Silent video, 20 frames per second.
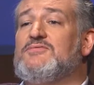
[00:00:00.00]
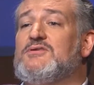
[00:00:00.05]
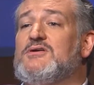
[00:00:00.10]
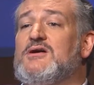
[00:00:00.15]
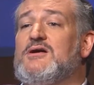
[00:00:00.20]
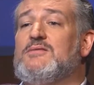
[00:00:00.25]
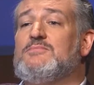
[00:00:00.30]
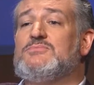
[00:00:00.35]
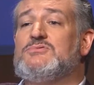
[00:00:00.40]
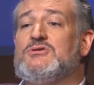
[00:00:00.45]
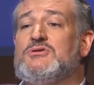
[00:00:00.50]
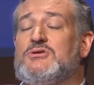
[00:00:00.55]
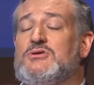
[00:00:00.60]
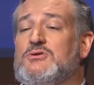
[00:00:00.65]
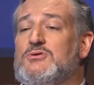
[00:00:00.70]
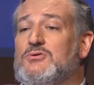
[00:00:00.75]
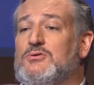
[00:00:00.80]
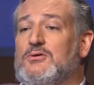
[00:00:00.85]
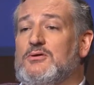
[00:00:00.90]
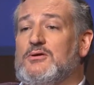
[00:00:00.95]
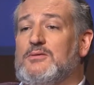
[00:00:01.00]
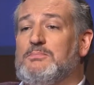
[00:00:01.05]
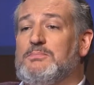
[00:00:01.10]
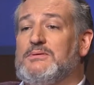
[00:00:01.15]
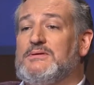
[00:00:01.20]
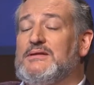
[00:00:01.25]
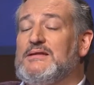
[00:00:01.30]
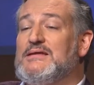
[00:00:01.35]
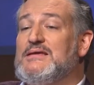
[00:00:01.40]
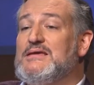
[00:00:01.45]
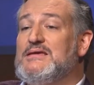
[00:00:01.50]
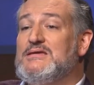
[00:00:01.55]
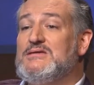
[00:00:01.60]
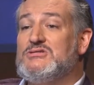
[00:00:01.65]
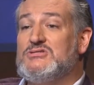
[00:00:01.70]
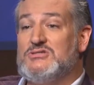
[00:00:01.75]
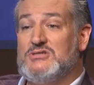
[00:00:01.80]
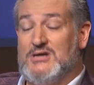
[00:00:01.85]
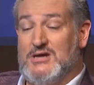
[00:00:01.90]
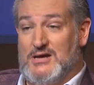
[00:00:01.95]
come to New York.
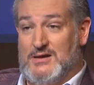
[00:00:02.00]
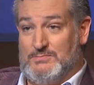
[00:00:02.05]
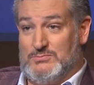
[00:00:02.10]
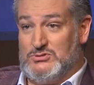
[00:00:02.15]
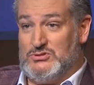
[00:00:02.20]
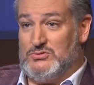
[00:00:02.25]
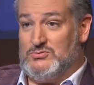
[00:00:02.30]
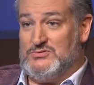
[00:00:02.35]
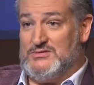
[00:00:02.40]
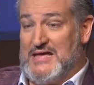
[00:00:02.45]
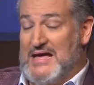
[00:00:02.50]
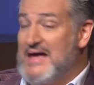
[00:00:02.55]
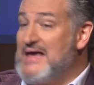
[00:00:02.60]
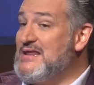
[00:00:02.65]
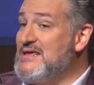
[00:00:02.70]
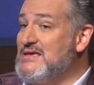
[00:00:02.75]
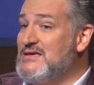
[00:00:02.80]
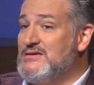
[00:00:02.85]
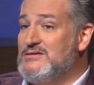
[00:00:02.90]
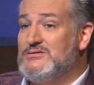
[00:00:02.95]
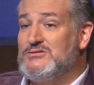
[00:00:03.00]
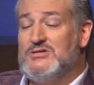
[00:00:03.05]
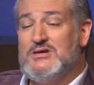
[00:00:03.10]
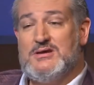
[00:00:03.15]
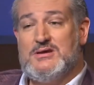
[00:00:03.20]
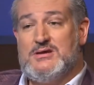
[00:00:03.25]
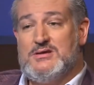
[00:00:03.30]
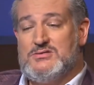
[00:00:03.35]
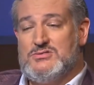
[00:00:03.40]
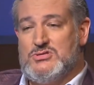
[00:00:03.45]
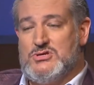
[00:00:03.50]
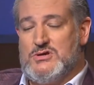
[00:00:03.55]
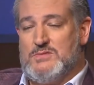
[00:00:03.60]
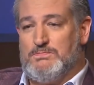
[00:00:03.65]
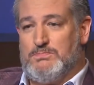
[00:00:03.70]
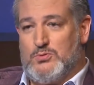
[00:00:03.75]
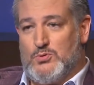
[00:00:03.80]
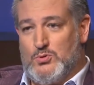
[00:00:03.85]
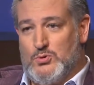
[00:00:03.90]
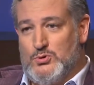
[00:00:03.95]
Please come. So that is the
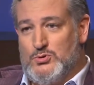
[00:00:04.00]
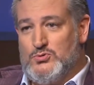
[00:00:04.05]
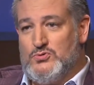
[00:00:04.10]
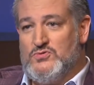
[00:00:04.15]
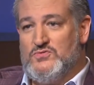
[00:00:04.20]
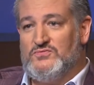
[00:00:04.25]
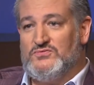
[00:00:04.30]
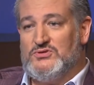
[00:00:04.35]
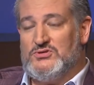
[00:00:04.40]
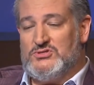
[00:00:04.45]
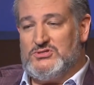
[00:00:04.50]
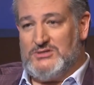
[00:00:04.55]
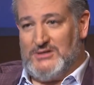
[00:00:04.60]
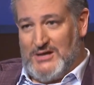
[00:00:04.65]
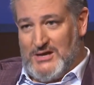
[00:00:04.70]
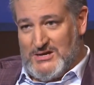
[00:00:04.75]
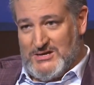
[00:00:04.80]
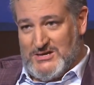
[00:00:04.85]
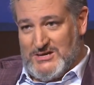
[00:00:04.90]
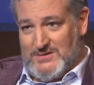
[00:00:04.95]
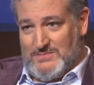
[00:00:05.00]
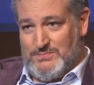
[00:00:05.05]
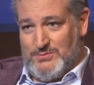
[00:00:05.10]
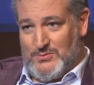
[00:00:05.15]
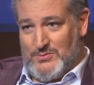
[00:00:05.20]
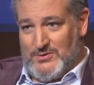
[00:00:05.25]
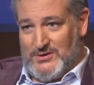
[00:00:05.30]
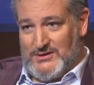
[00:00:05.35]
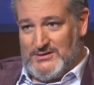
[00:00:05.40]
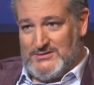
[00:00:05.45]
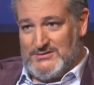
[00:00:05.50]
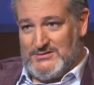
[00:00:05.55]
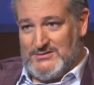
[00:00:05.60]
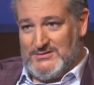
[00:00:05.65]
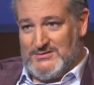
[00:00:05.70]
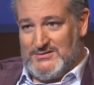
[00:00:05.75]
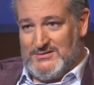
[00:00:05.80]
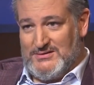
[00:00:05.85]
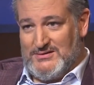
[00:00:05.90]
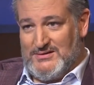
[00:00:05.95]
approved talking point
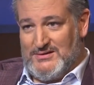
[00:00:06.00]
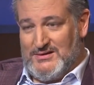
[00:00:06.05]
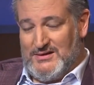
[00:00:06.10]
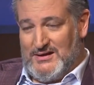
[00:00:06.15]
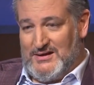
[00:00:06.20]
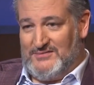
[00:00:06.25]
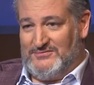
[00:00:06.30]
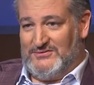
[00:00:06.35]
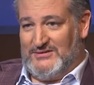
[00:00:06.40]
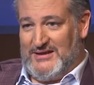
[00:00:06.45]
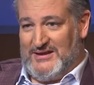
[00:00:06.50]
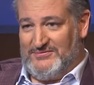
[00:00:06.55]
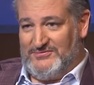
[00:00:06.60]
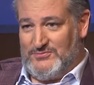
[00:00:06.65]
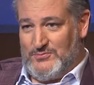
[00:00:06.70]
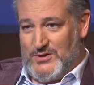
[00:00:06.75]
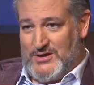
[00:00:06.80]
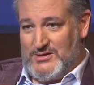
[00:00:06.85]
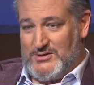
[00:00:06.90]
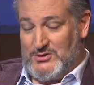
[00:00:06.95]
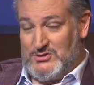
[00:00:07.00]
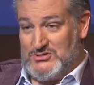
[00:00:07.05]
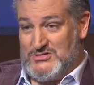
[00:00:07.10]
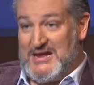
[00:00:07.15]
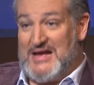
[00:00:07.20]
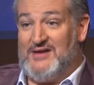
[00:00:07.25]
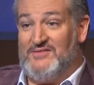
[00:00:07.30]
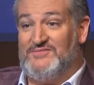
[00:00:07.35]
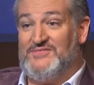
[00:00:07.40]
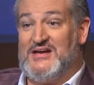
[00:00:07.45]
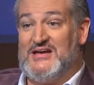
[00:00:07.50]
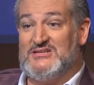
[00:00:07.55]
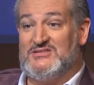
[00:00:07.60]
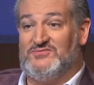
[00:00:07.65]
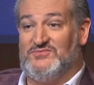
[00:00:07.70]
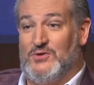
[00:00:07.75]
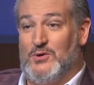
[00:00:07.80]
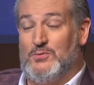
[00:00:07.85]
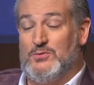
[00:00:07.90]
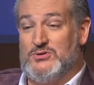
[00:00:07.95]
of left-wingers. Now fast
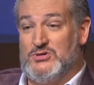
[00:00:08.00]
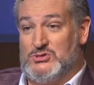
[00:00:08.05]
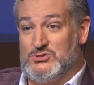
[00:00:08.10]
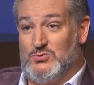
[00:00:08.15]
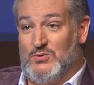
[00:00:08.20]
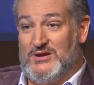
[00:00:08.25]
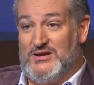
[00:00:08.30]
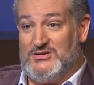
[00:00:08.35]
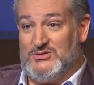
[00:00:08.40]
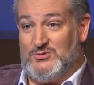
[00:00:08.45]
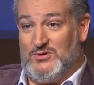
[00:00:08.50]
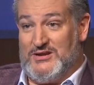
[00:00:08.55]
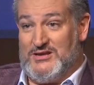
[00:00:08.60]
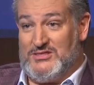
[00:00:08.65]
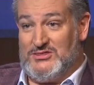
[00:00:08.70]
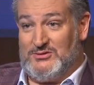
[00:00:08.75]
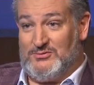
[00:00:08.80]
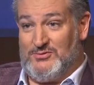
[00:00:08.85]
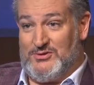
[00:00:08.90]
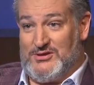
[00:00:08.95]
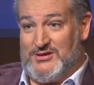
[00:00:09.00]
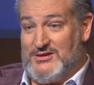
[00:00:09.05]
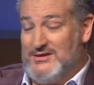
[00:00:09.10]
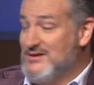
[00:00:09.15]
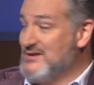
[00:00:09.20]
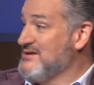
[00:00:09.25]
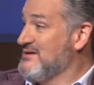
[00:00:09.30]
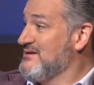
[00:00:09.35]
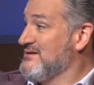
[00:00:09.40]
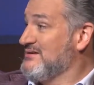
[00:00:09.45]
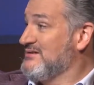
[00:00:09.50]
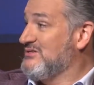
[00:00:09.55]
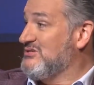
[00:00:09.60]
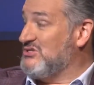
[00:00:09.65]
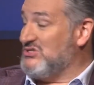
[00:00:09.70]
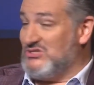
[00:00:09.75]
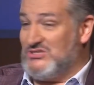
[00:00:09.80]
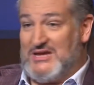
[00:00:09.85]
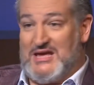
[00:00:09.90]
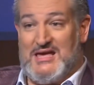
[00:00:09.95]
forward to 2023,
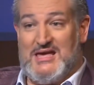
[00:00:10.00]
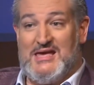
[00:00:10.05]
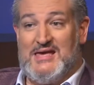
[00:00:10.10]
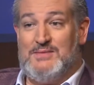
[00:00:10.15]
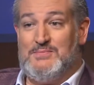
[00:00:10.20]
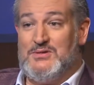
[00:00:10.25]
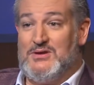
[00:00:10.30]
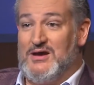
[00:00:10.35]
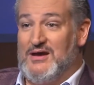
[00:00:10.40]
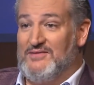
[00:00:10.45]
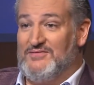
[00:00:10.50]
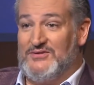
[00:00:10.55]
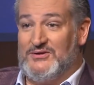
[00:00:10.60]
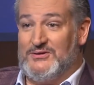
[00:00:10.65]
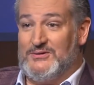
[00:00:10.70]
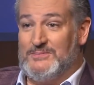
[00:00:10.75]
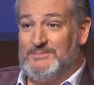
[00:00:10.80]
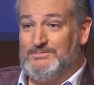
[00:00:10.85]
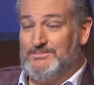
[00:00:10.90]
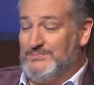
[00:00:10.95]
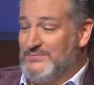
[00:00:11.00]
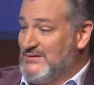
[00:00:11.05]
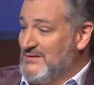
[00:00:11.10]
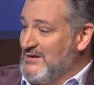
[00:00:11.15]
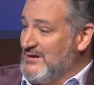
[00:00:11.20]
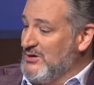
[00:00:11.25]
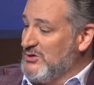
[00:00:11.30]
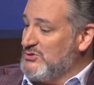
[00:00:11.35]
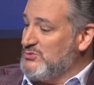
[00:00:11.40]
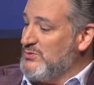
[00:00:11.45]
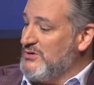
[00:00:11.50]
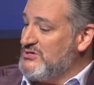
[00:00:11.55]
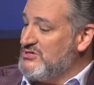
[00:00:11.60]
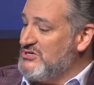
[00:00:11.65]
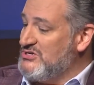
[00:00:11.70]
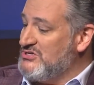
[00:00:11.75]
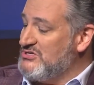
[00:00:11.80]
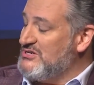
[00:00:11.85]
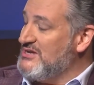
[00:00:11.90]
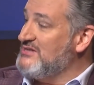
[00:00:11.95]
same governor. Here's what
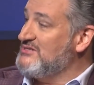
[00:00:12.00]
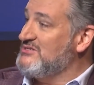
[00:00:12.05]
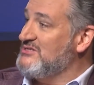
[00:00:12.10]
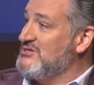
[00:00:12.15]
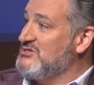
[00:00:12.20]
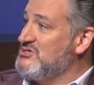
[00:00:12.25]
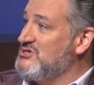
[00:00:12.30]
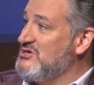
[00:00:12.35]
she says this